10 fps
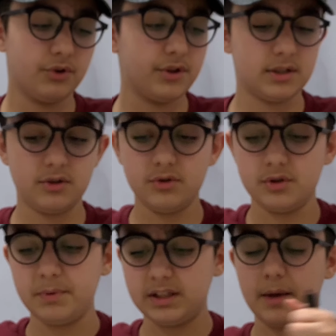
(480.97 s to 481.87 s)
This is
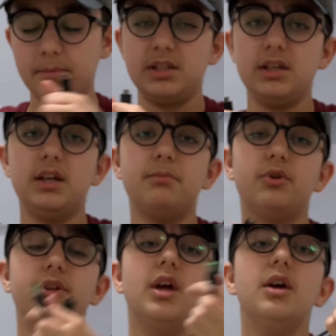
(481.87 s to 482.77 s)
USB Type-C keyboard.
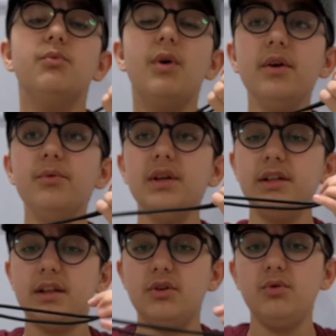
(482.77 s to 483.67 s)
Why we
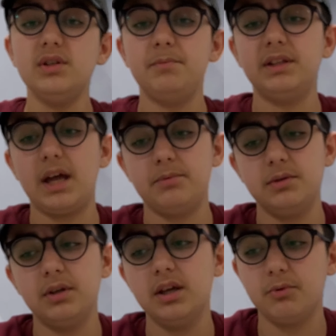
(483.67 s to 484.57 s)
need a USB Type-C
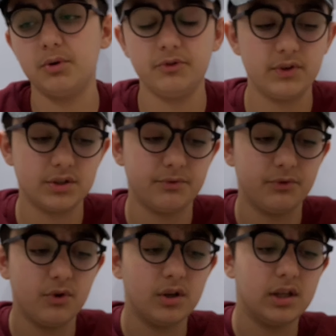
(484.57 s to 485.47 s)
keyboard? First of
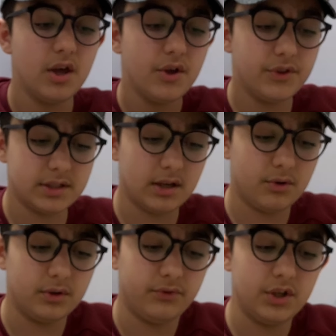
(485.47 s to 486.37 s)
all, this is a
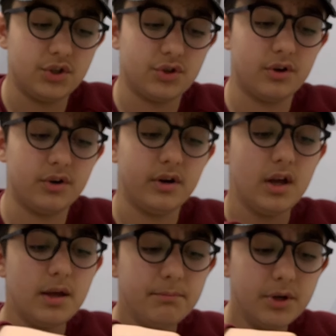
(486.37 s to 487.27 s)
good feature
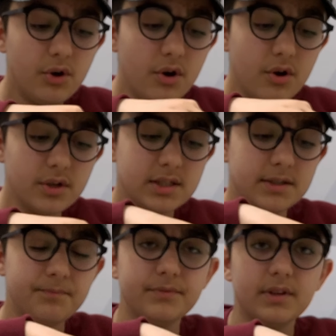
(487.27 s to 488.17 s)
because,
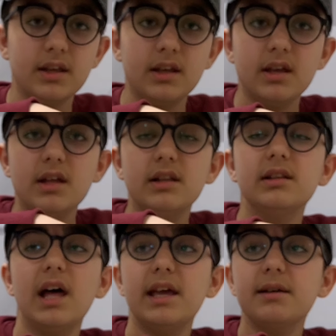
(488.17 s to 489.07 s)

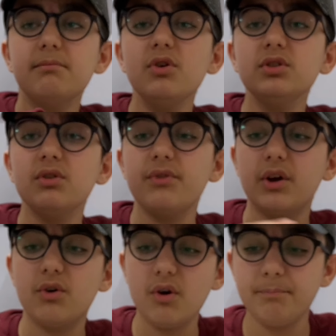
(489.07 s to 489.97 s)
like, most of the
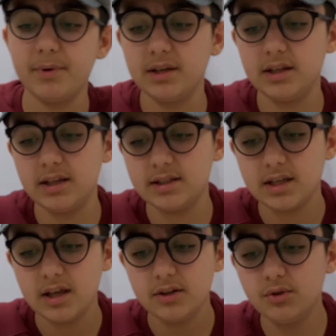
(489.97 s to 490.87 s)
companies
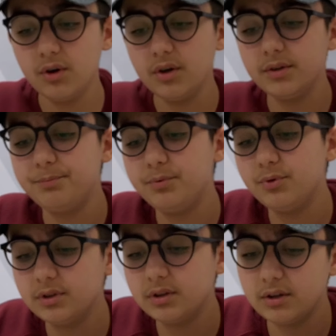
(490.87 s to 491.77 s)
don't
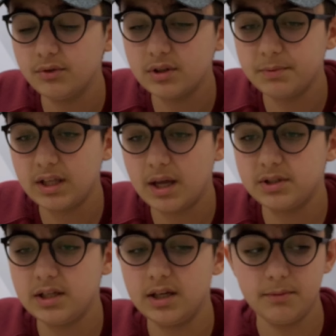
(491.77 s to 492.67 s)
put USB
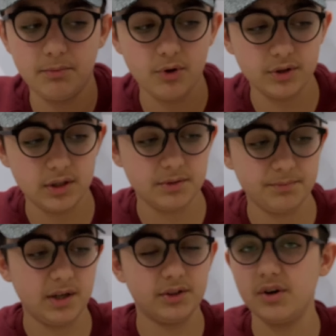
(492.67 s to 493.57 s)
Type-C keyboards,
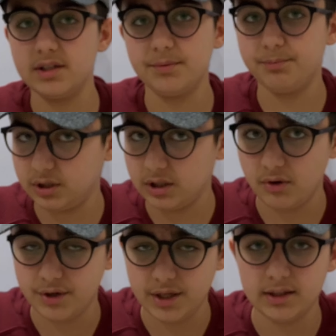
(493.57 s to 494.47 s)
but Razer put it
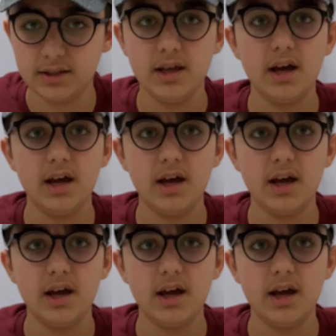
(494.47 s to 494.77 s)
on it.